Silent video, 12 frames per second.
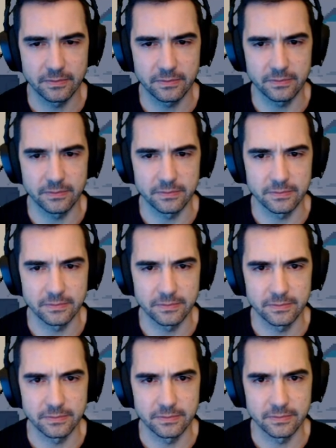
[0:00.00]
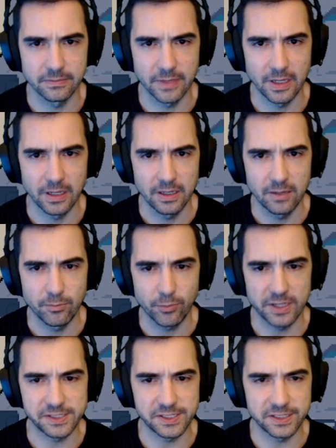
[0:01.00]
Hmm.
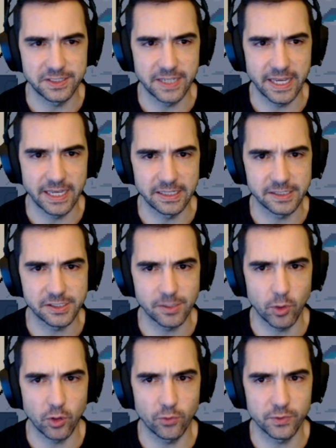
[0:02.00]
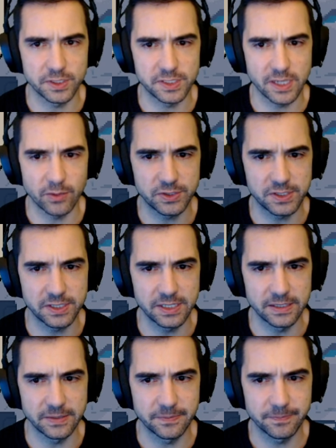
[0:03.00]
Present day, somewhere over the South
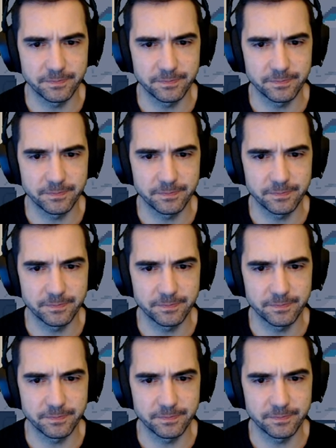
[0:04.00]
Sea.